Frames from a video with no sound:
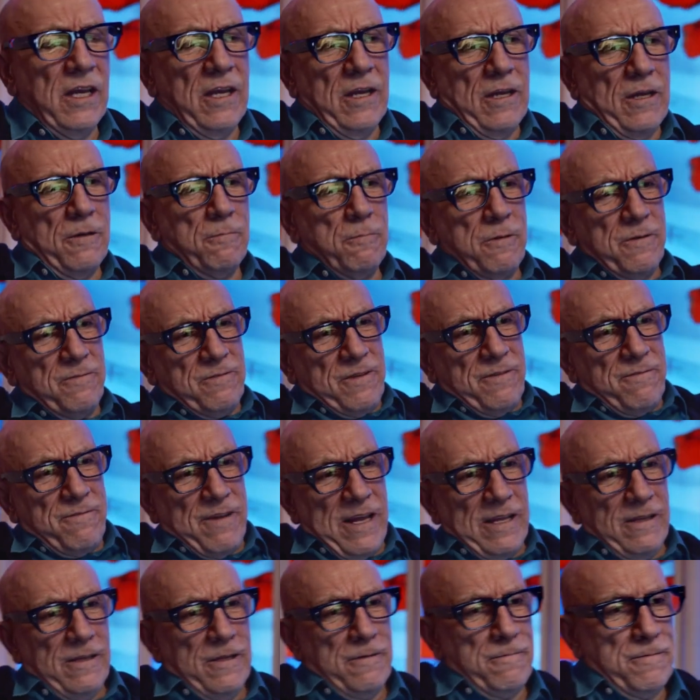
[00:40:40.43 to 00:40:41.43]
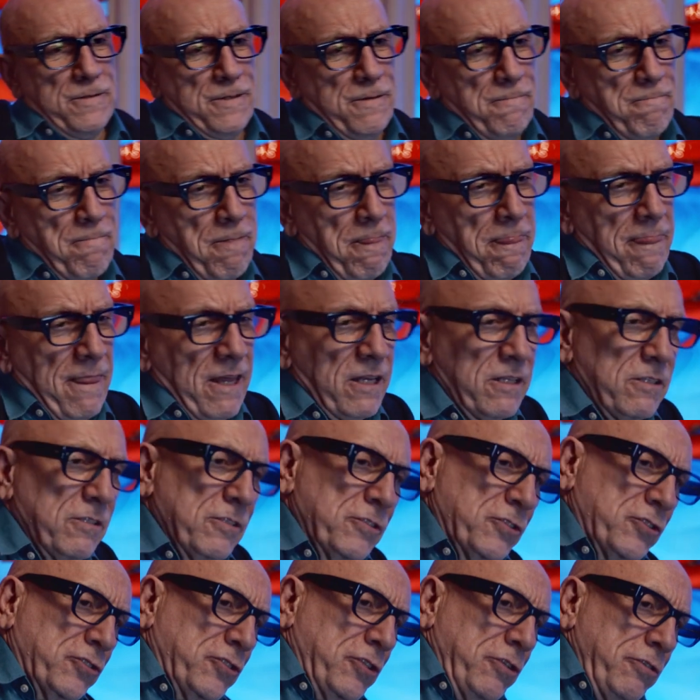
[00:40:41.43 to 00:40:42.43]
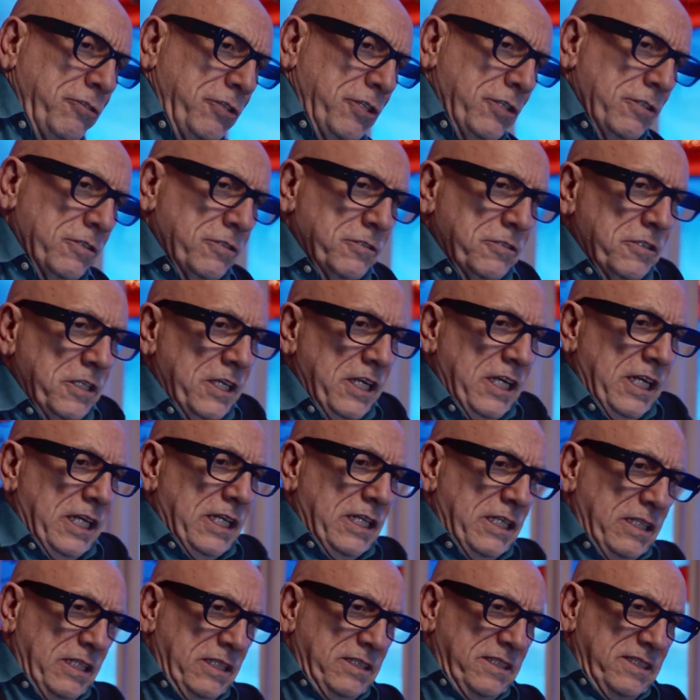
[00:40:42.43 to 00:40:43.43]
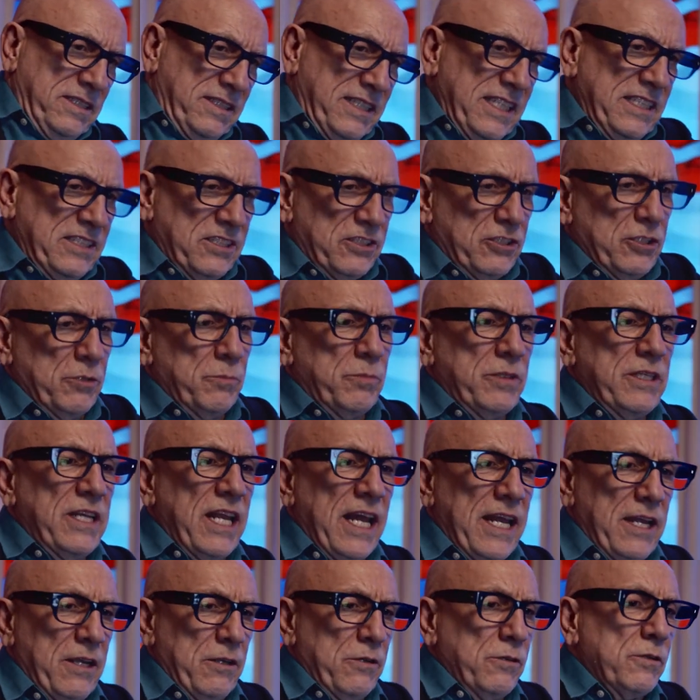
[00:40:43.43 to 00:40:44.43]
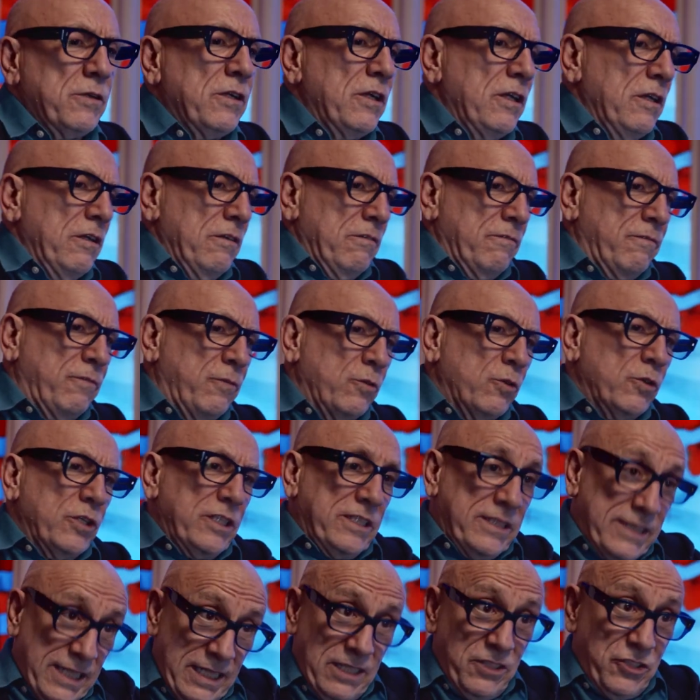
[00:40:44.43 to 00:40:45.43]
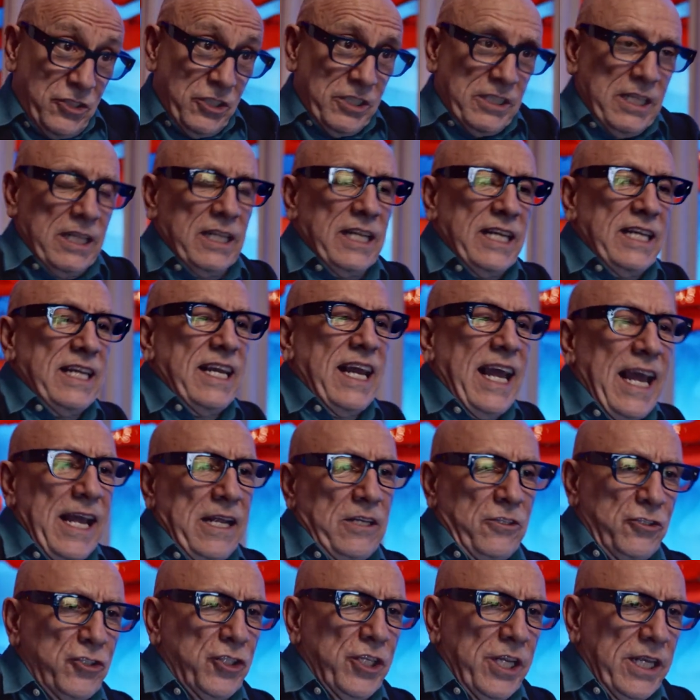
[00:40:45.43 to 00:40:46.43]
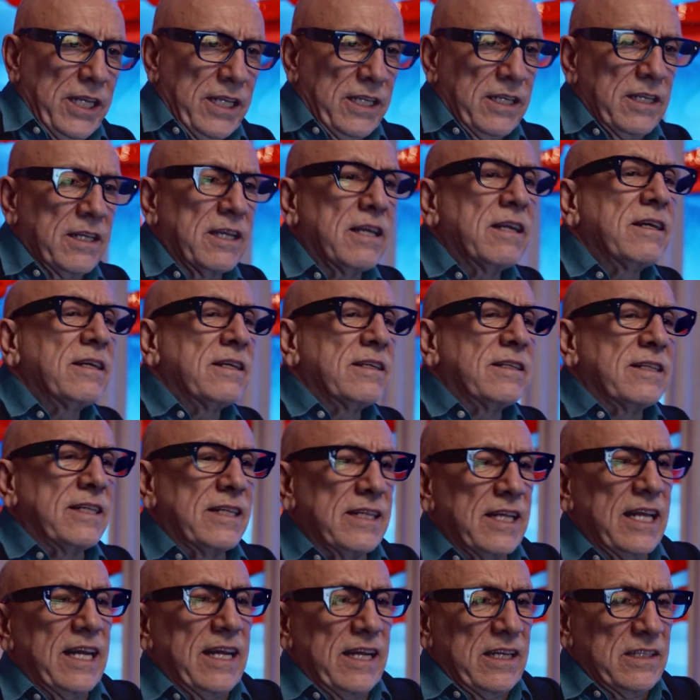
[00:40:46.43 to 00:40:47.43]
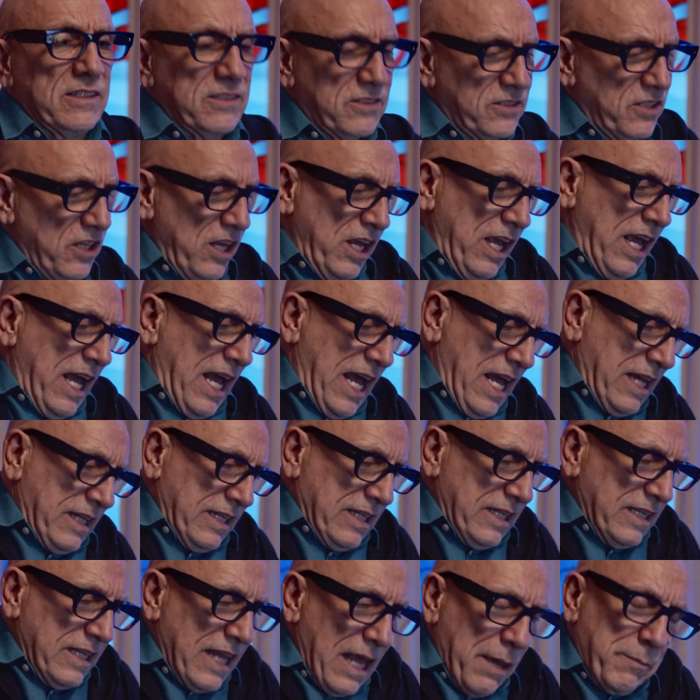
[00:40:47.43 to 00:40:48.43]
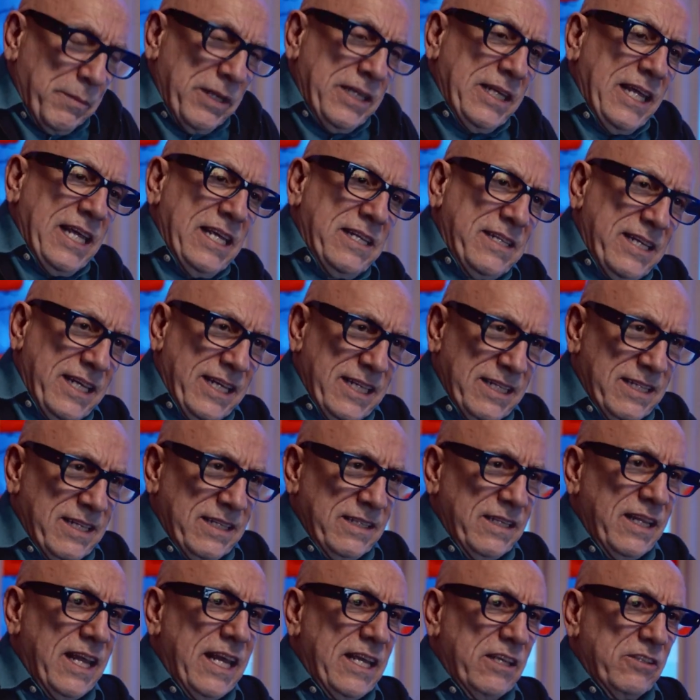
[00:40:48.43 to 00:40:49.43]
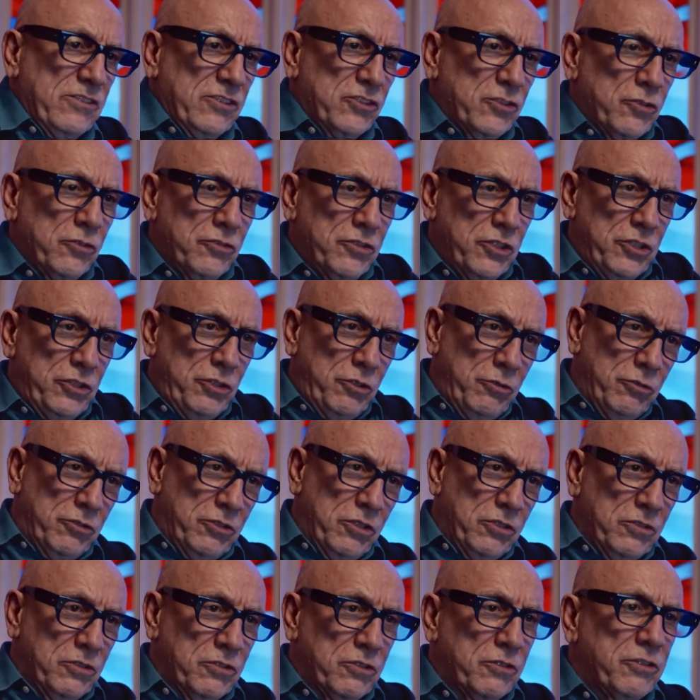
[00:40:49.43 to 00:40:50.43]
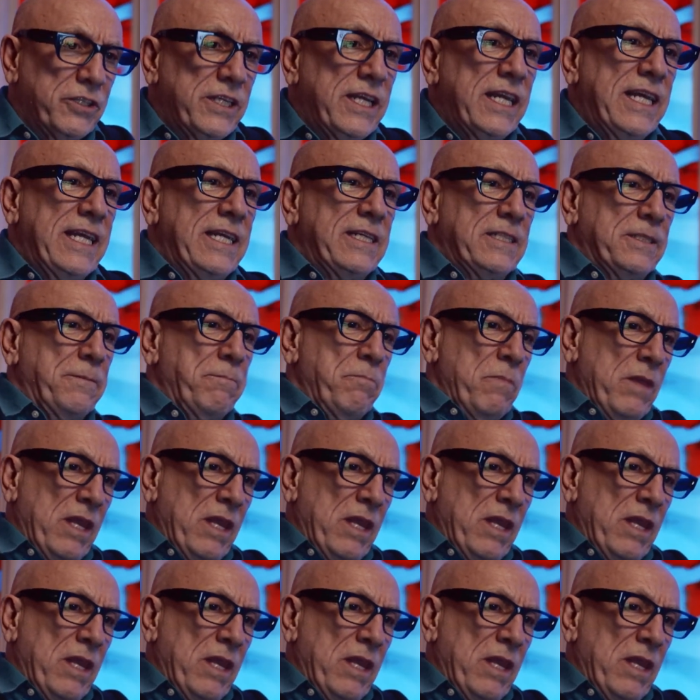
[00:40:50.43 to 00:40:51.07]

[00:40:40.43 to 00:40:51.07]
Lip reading: and we've developed at the studio a system now for digitally etching glass and laminating it in layers so that you can create